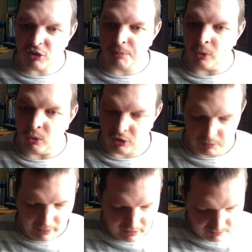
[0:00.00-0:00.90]

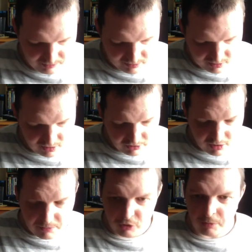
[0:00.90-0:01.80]
sports, but there's
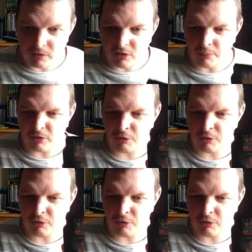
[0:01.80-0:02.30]
some types of